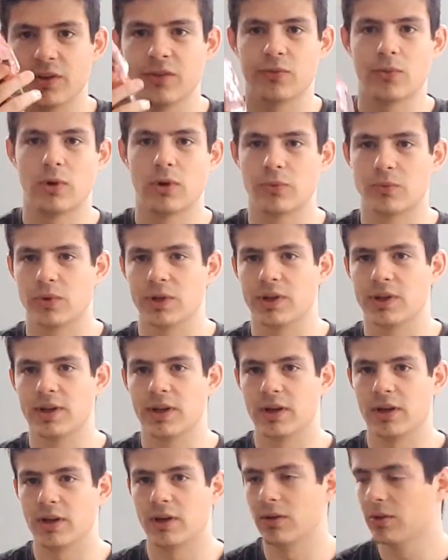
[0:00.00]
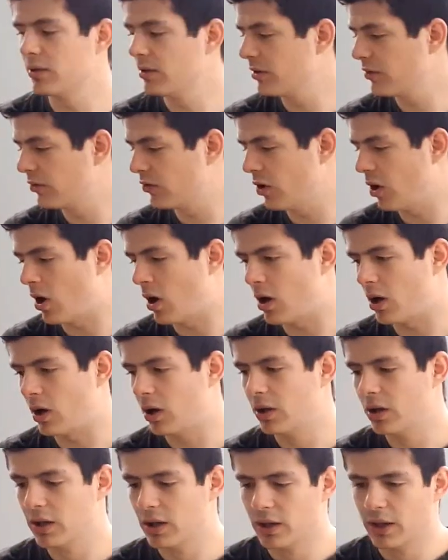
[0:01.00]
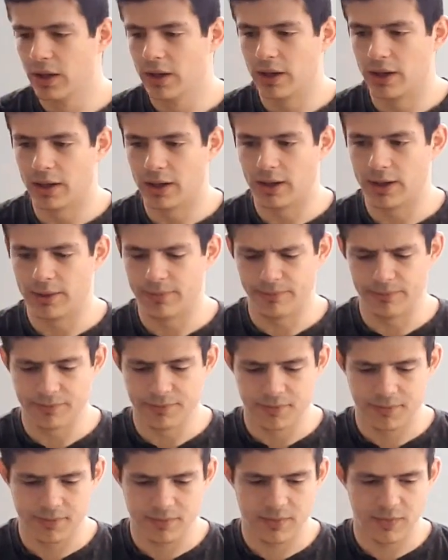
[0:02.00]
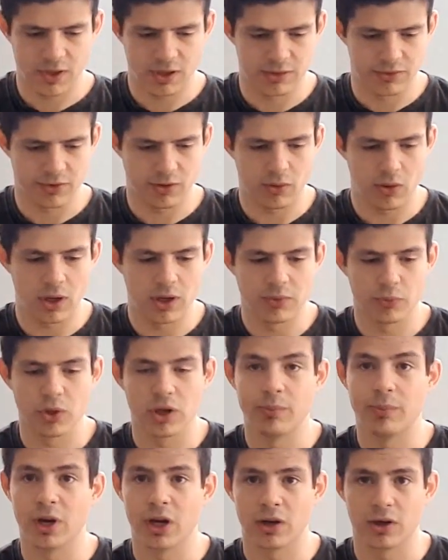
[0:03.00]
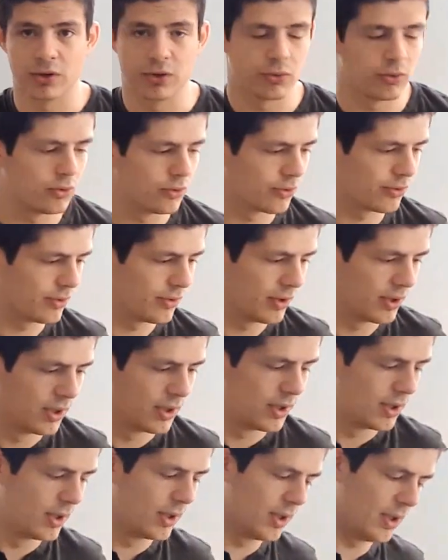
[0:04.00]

this one with the saw um, and so on with the bigger tools. Uh,